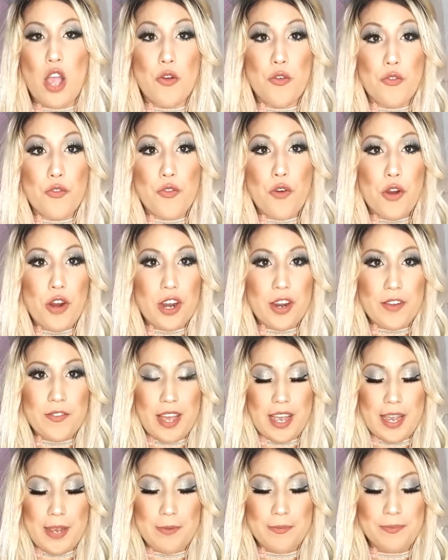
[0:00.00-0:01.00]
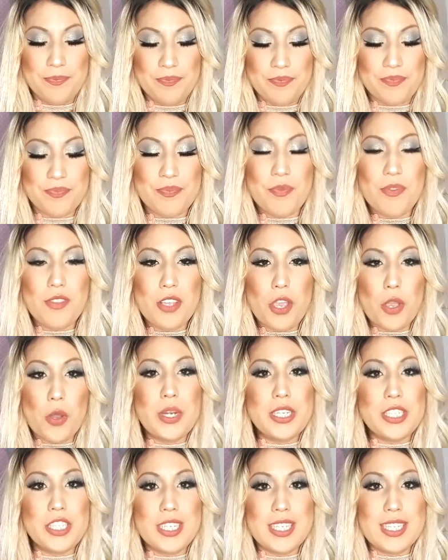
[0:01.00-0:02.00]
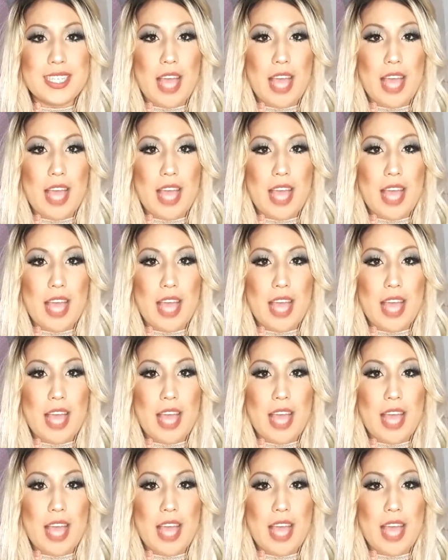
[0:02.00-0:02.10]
4 of them, which is